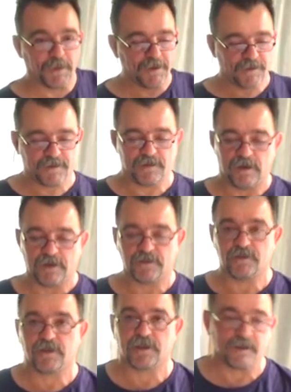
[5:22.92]
piece
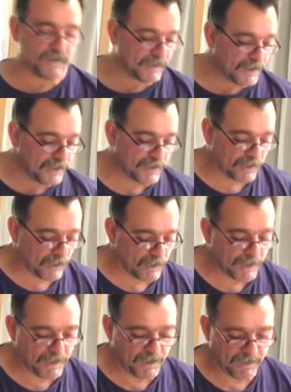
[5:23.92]
as you can see is
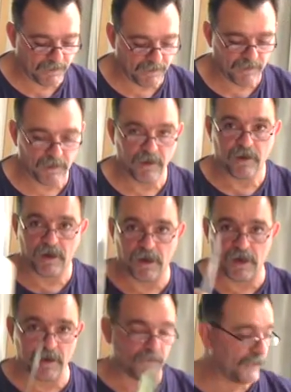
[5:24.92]
only
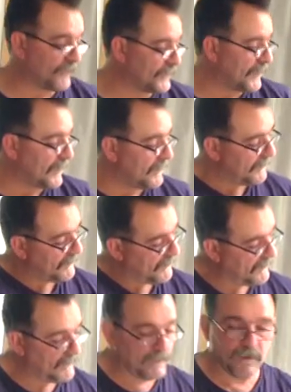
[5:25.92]
half of the
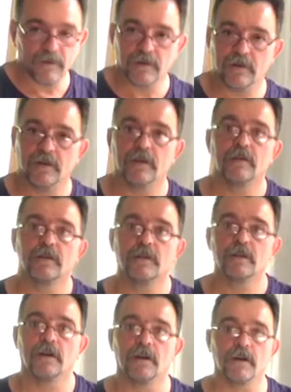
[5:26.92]

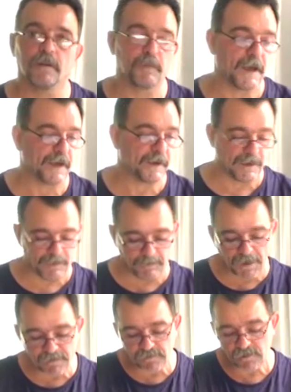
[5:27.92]
uh, main
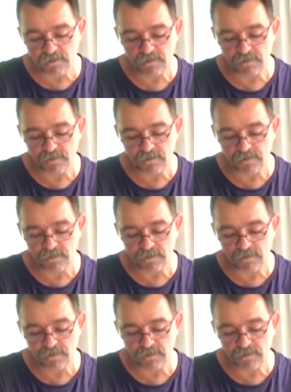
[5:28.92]
element